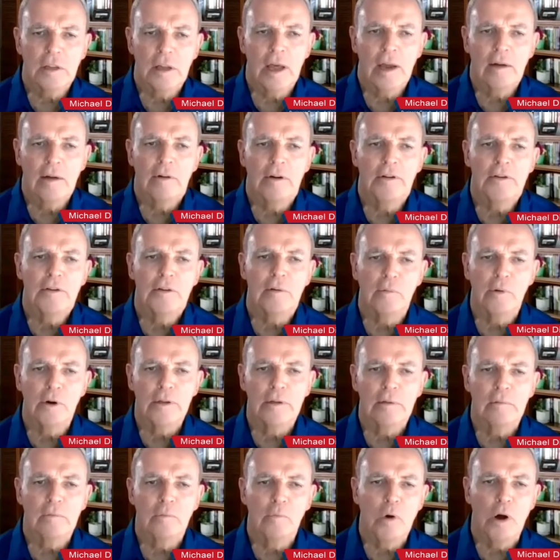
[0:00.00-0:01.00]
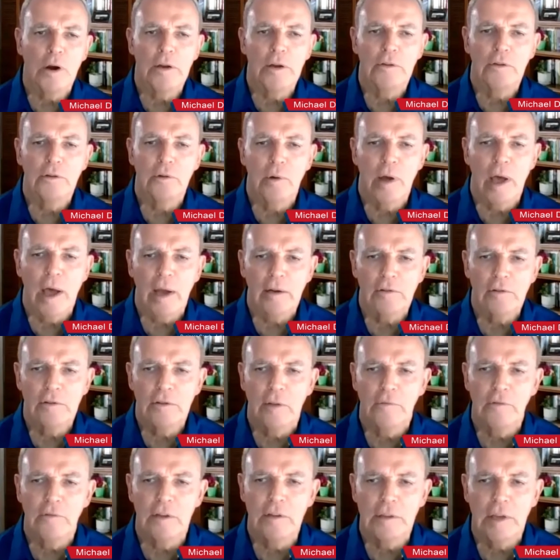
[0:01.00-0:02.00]
to that, Richard, what one or two
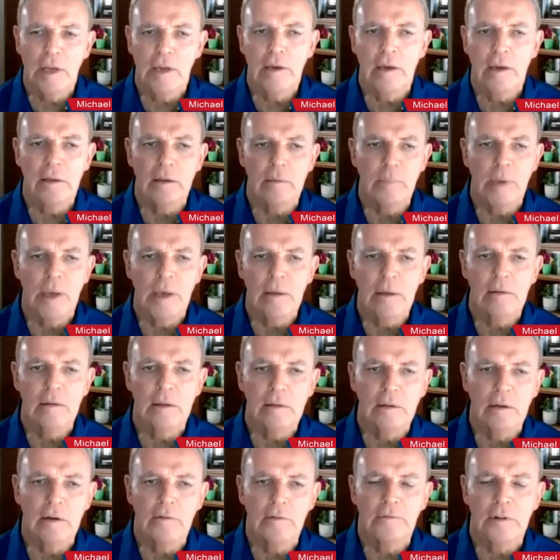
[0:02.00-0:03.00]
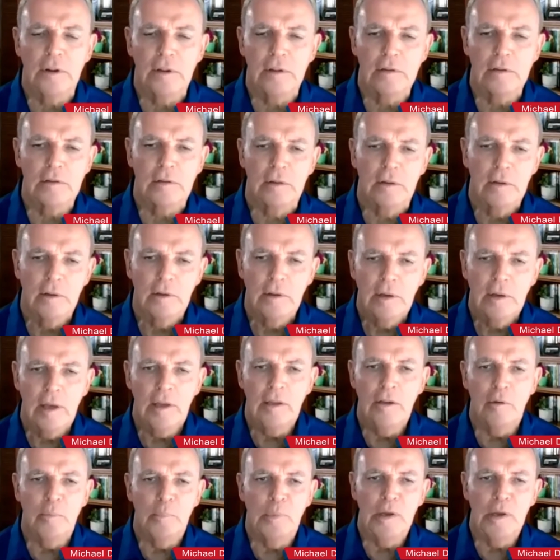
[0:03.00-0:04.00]
actions have you taken to make the difference
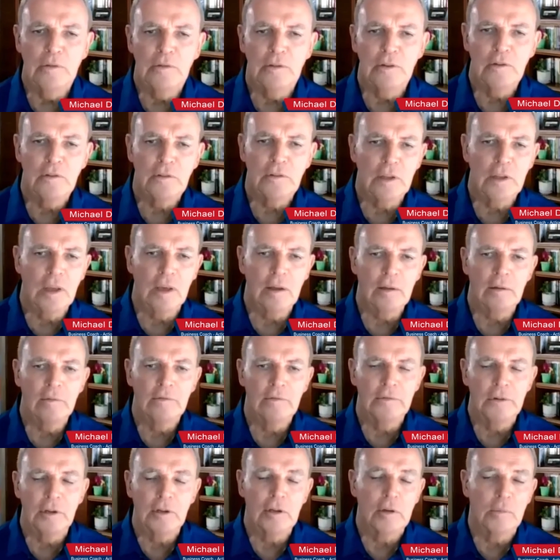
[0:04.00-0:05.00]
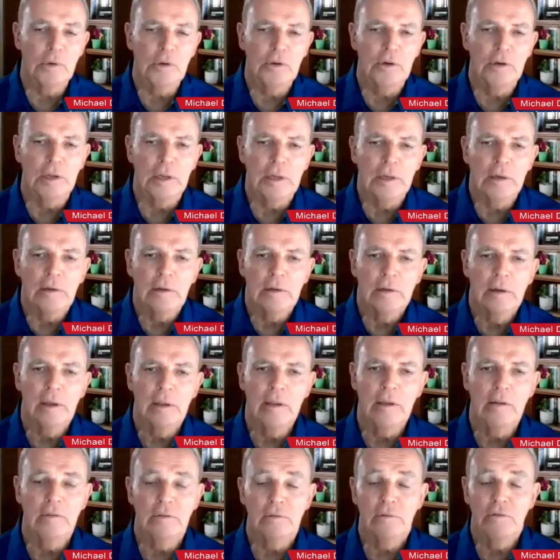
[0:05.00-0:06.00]
in your business and for the community?
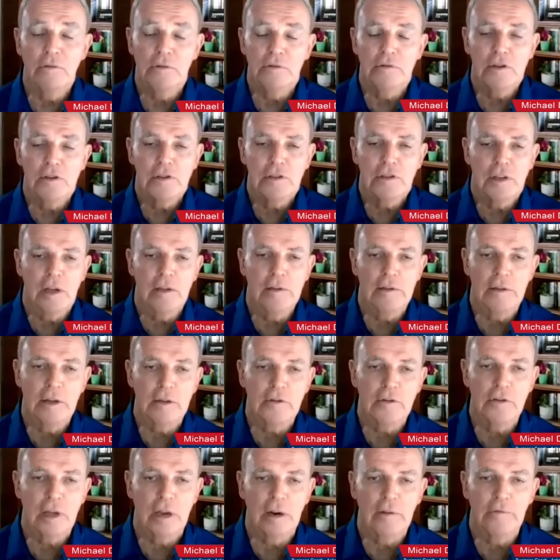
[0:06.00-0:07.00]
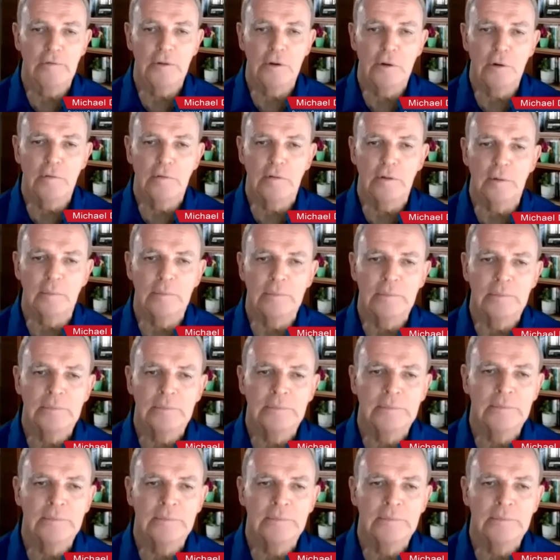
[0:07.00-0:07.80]
You, you just t- you know, touched on a few of them.